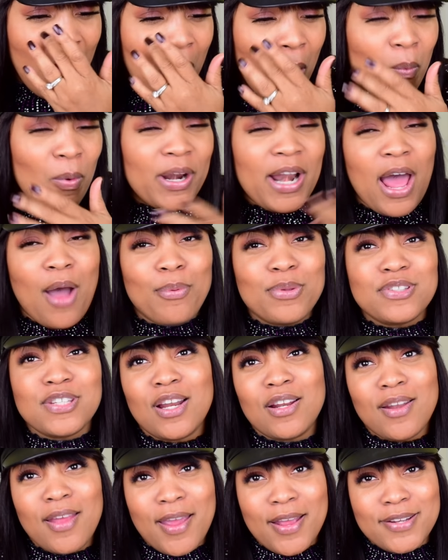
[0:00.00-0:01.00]
when I was in
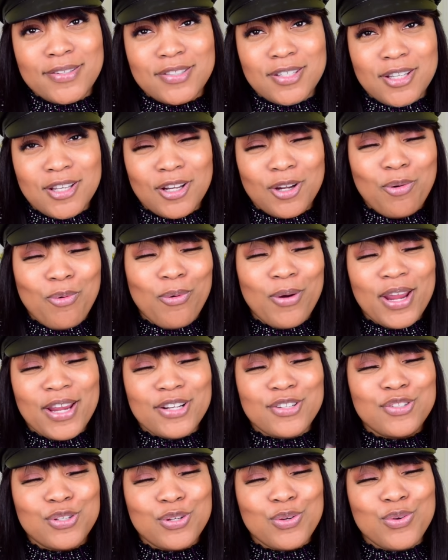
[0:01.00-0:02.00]
Atlanta going
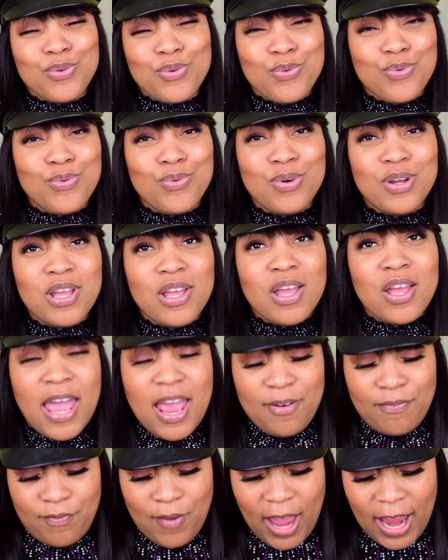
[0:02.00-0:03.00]
to
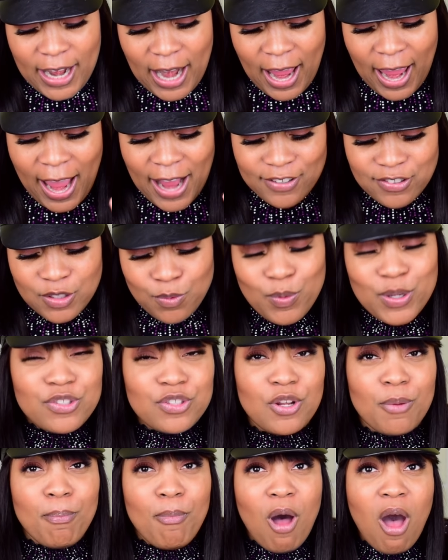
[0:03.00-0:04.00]
that fight, I actually went to
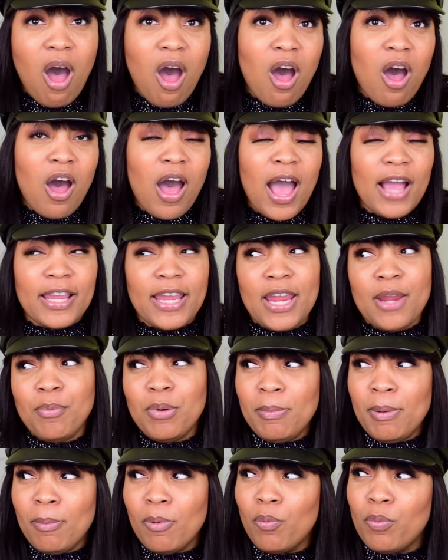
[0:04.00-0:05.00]
the mall. I can't
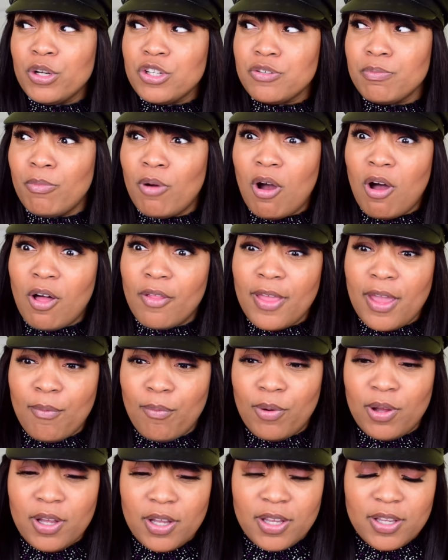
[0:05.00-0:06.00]
remember which mall that
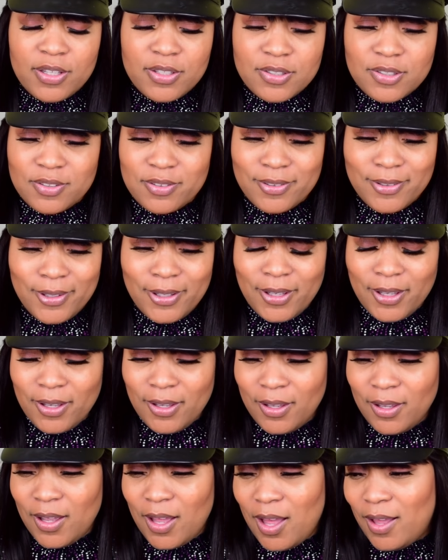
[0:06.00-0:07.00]
was.
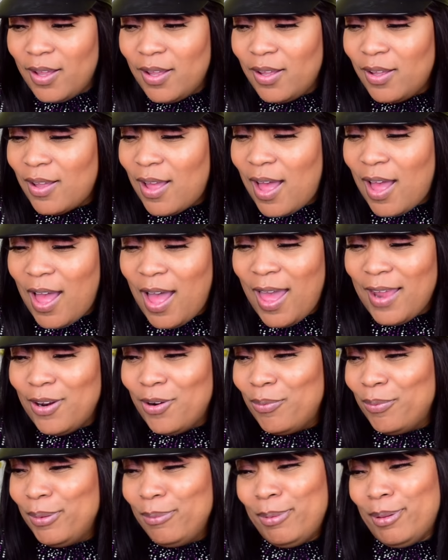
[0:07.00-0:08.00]
I
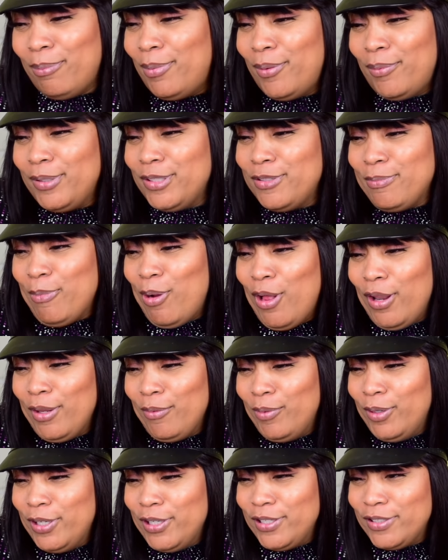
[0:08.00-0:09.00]
don't remember which mall it
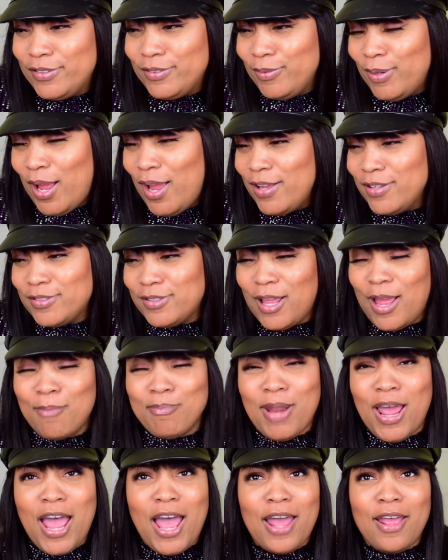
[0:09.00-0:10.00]
was, you guys.
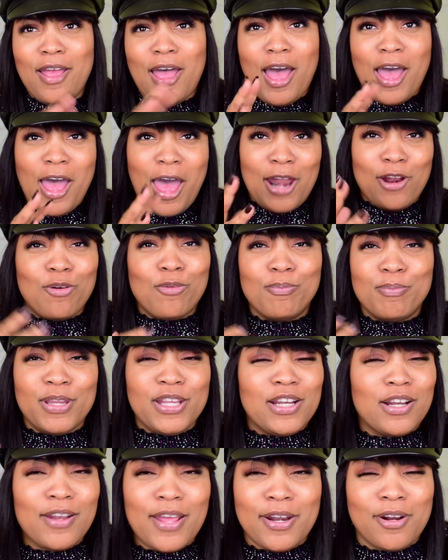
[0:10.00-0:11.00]
I don't be
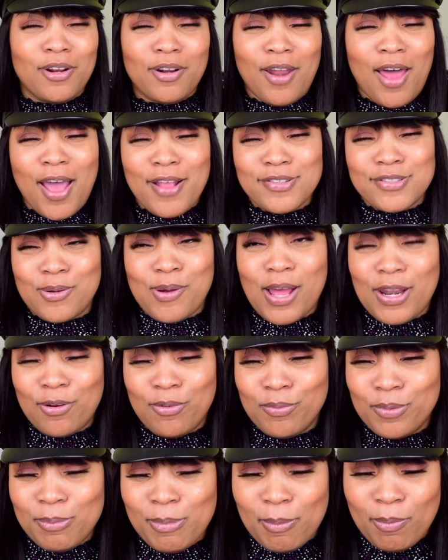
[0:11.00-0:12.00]
in Atlanta a lot, so I
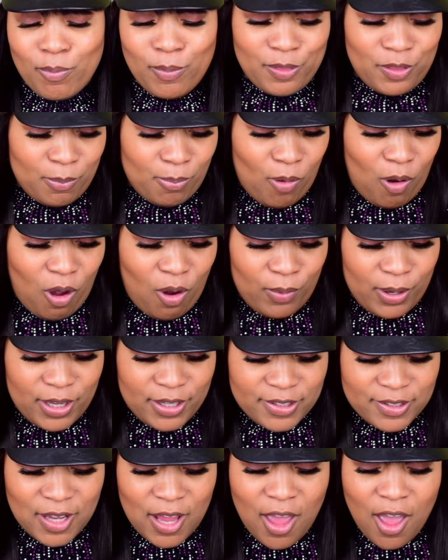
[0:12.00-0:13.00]
don't remember what the mall
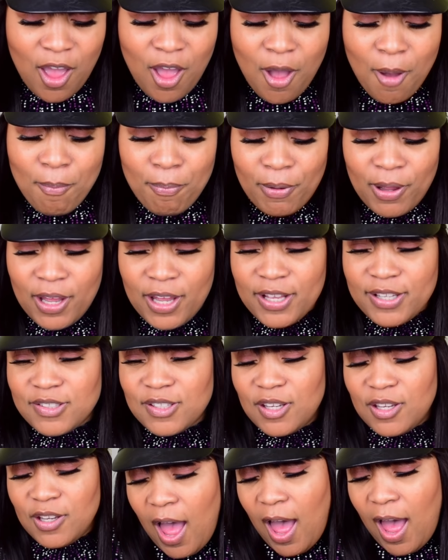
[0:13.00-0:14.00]
was. But
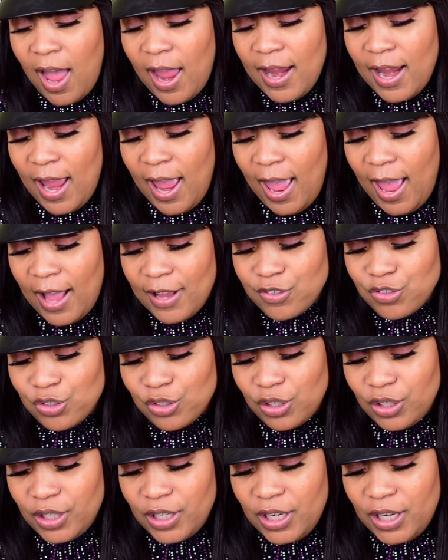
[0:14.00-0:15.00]
I
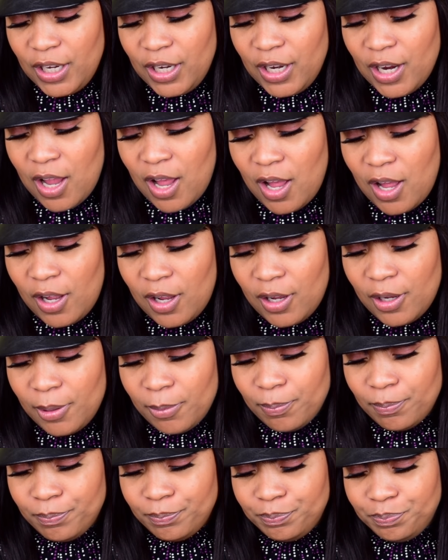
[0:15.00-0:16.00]
actually,
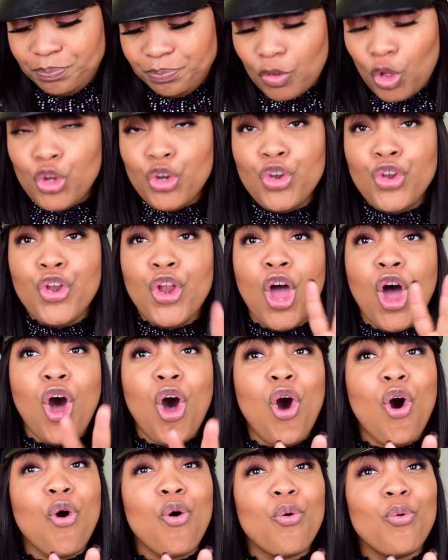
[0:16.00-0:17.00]

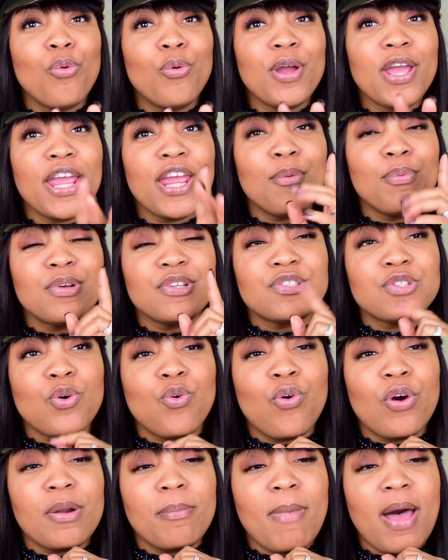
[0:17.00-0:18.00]
no, it was
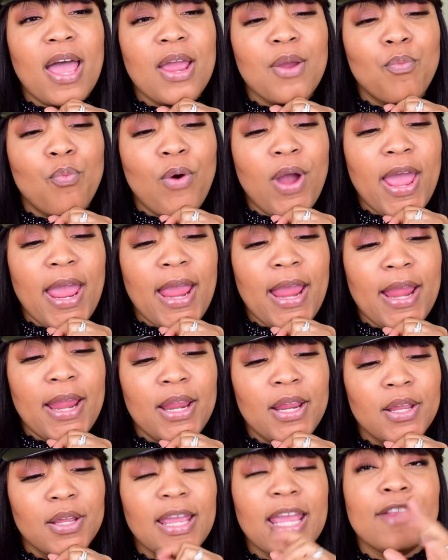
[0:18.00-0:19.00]
on my way
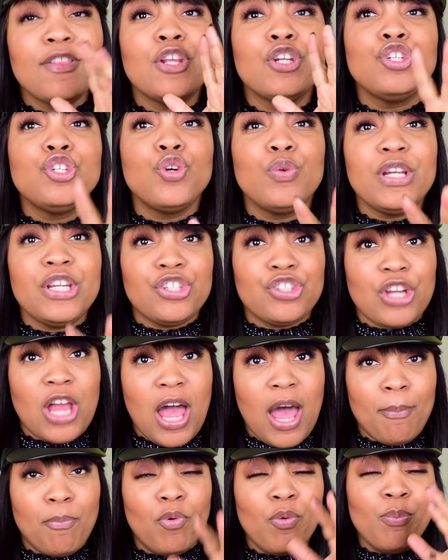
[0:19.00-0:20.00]
in the duty
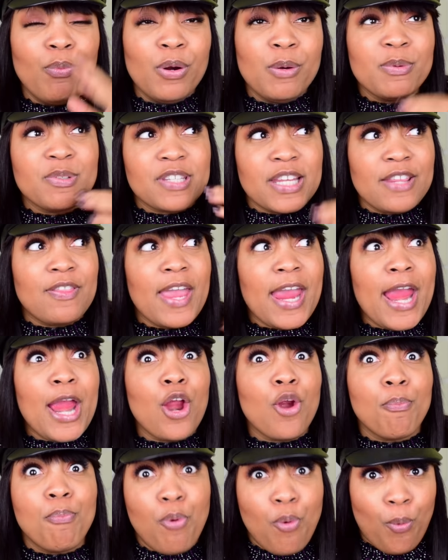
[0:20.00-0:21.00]
shop. When we was in the
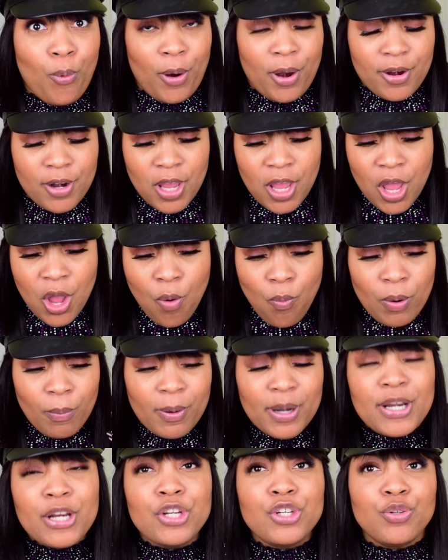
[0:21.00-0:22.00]
airport, we were
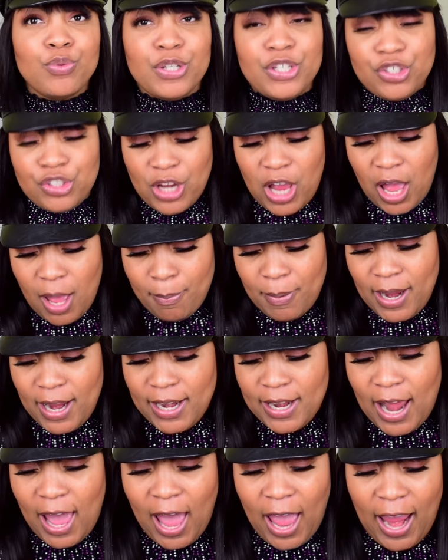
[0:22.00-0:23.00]
in the duty shop
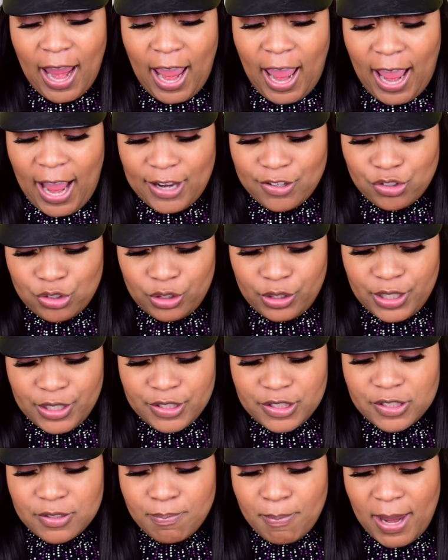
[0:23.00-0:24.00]
and I actually
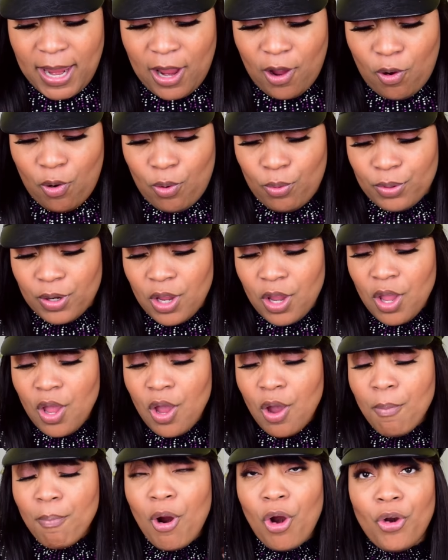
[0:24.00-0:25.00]
smelled
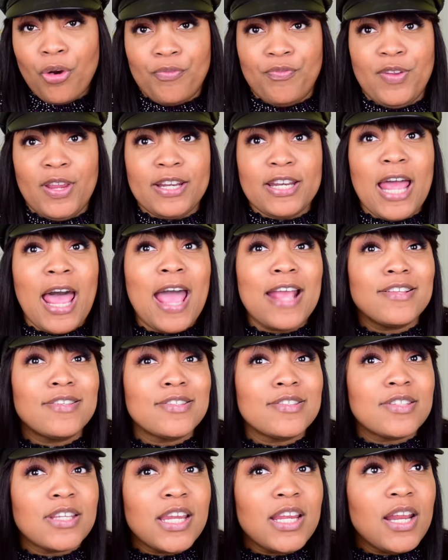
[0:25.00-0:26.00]
perfect. I
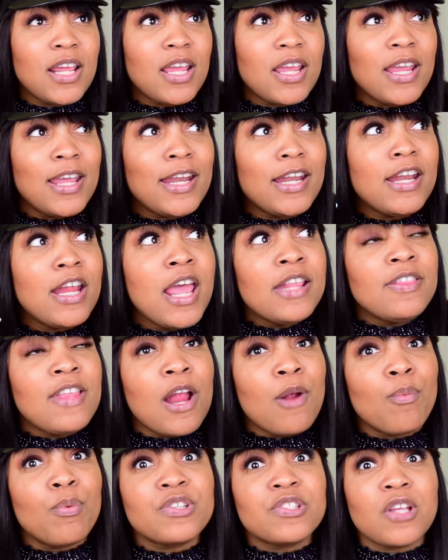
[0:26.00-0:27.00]
seen it and there
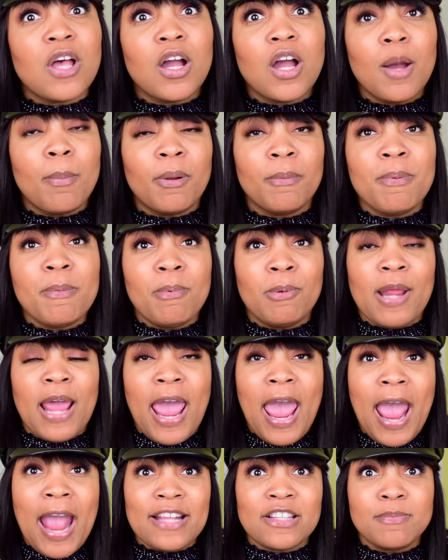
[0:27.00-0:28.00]
was a couple of people that
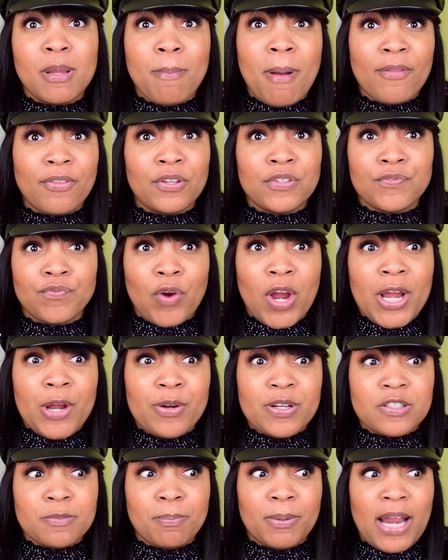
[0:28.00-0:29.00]
asked me about this
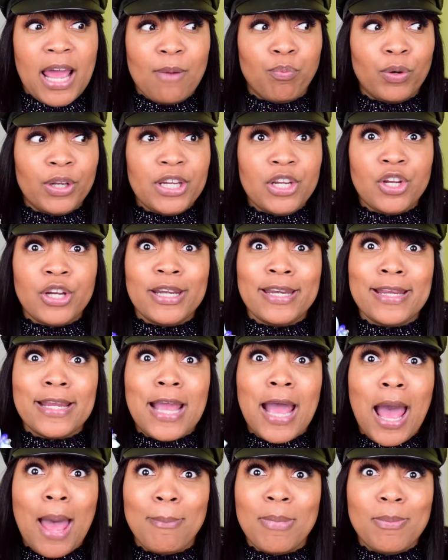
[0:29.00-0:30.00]
fragrance, but I really couldn't
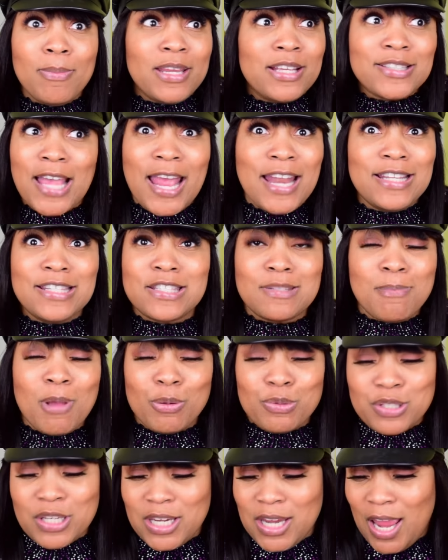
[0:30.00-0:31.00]
comment because I hadn't
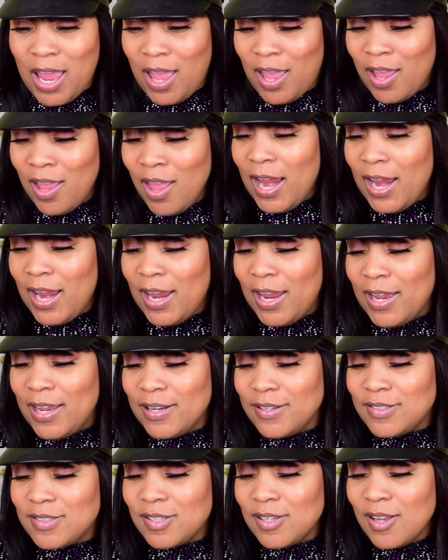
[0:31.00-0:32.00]
smelt it yet.
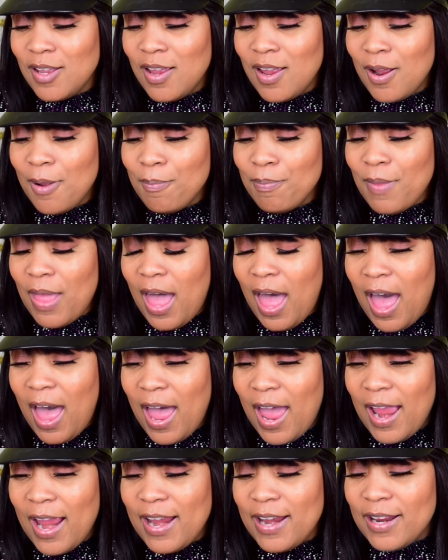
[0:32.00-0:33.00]
And
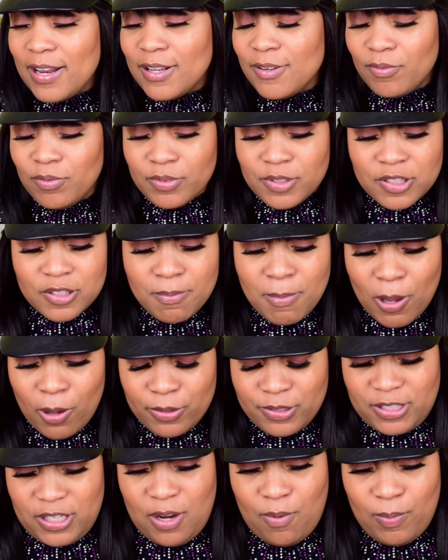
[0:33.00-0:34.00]
I
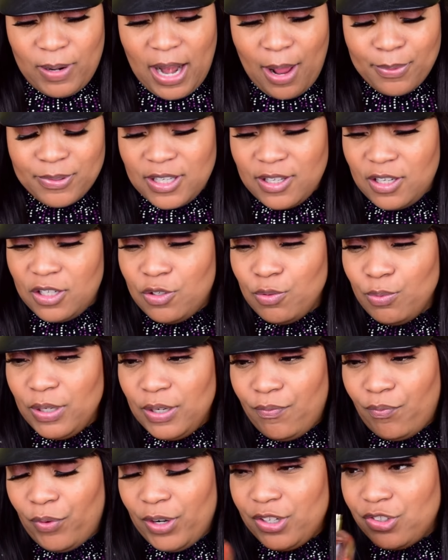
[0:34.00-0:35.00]
smelt it when I was in the duty
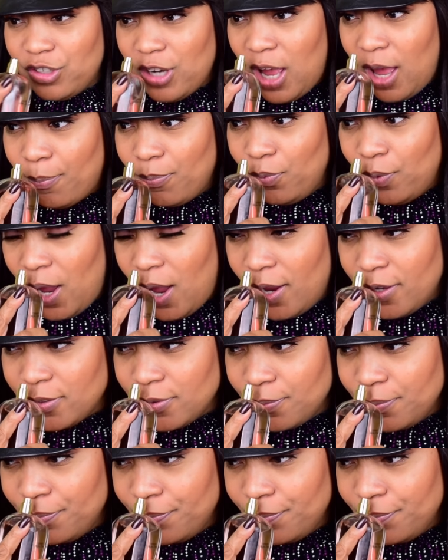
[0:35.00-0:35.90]
free shop, you guys.